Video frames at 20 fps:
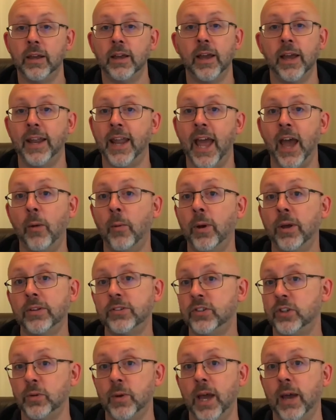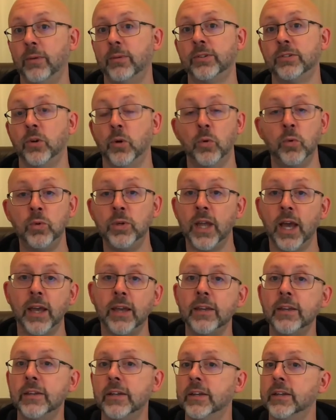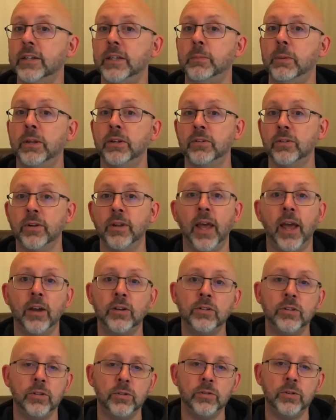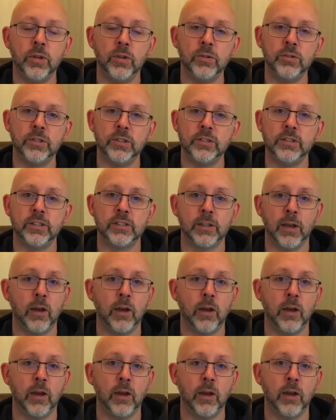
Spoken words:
an hour, 2 hours, all day, depending on how you use the system.